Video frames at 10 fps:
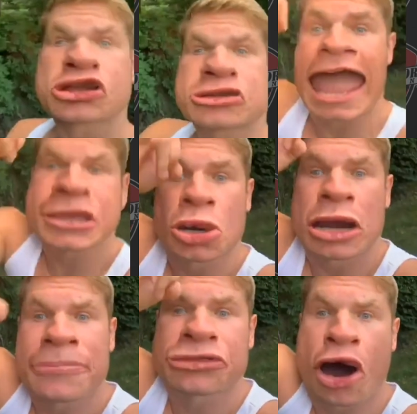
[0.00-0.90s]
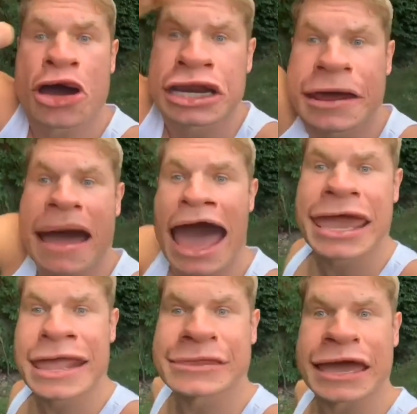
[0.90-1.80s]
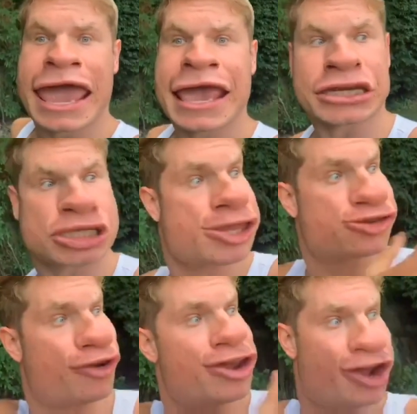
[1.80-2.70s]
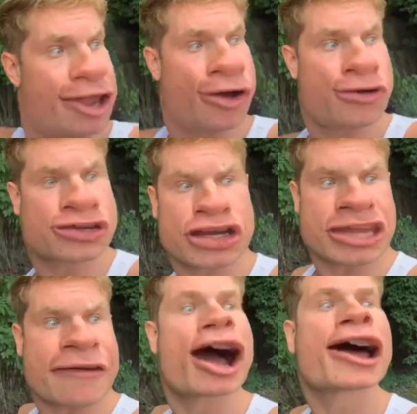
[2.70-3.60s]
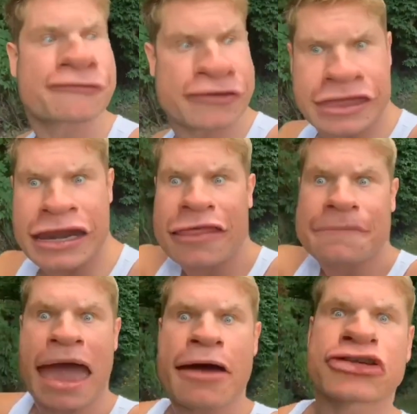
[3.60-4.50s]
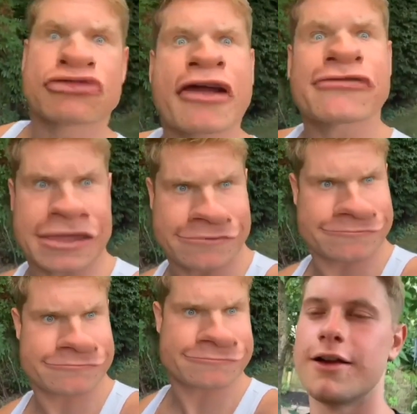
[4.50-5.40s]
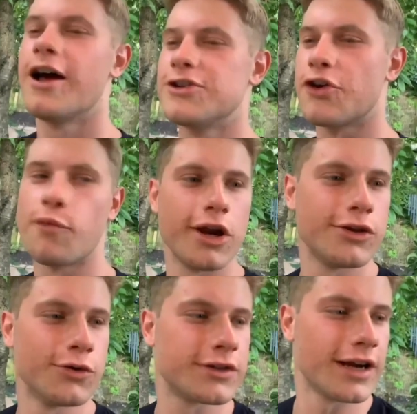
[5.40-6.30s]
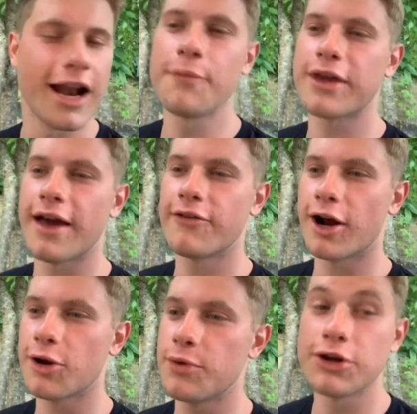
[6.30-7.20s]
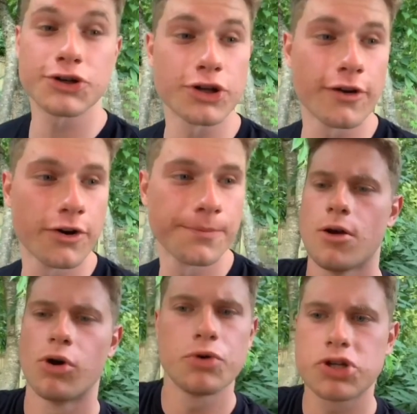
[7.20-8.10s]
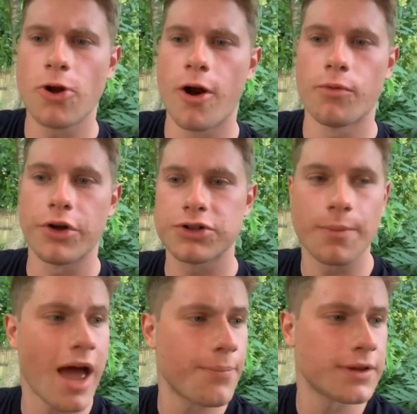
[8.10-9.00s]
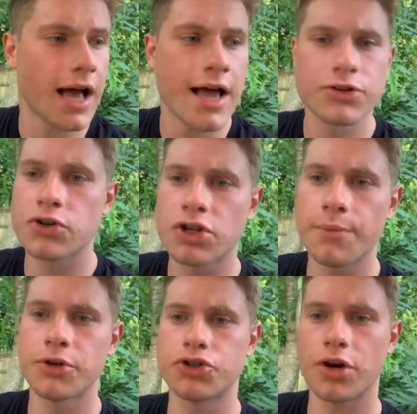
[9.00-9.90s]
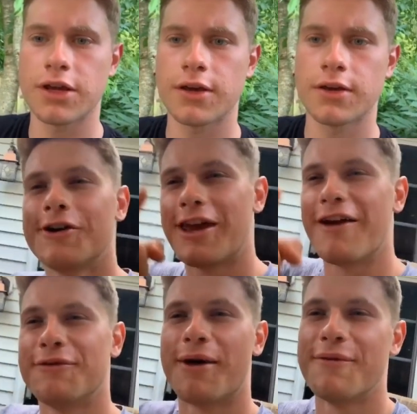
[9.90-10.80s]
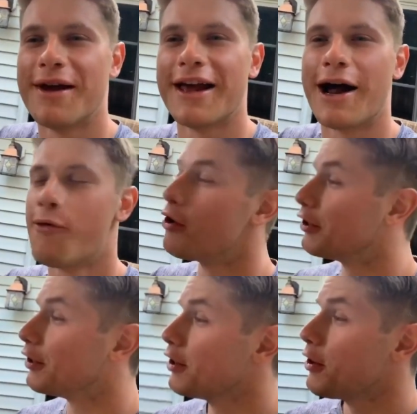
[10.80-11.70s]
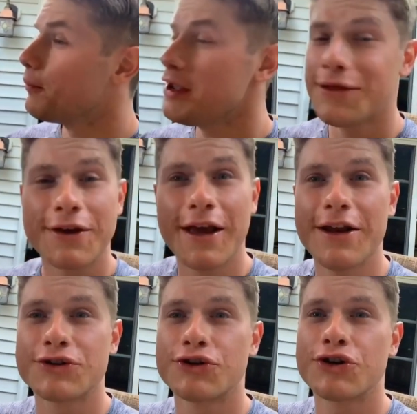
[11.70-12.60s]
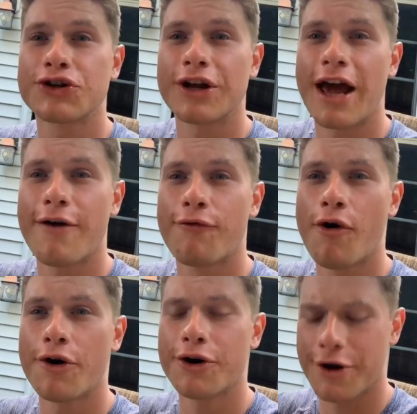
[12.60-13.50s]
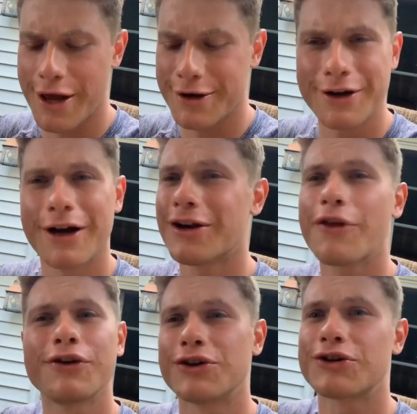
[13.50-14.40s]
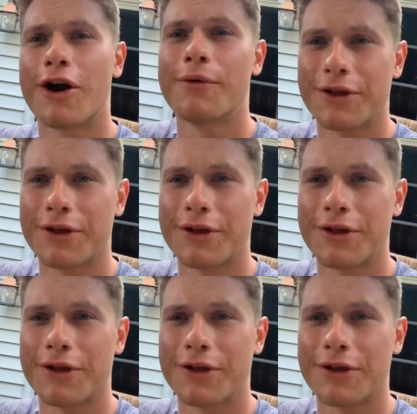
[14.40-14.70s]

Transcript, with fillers: That's what I'm talking about, Anthony. See, Trish, I told you the $750 bet was worth it. How's everybody doing tonight? I'm Kevin. I'm going to be your server. What are we starting with? Some appetizers, something to drink? Kevin, my man, I'll you? Me and the kiddies are just going to have water and uh, nothing to start with.